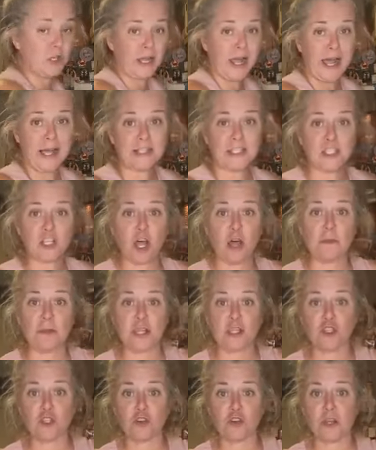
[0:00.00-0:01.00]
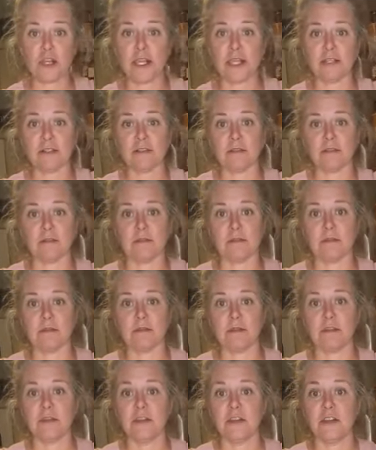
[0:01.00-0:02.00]
You guys taught me a trick
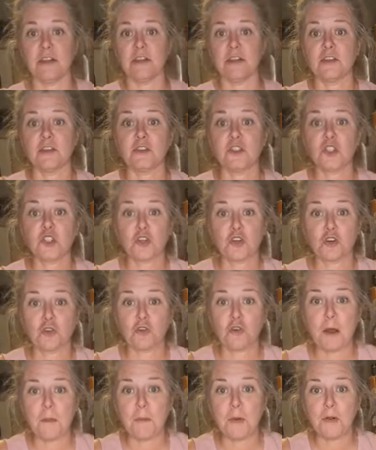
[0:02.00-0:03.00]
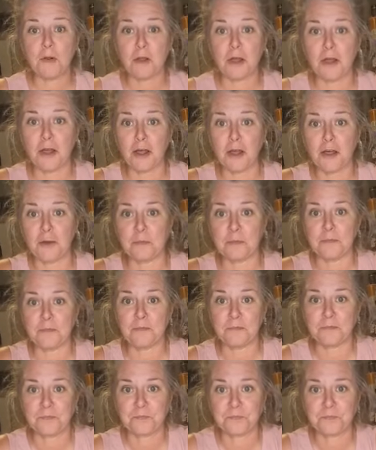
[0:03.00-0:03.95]
to crumble up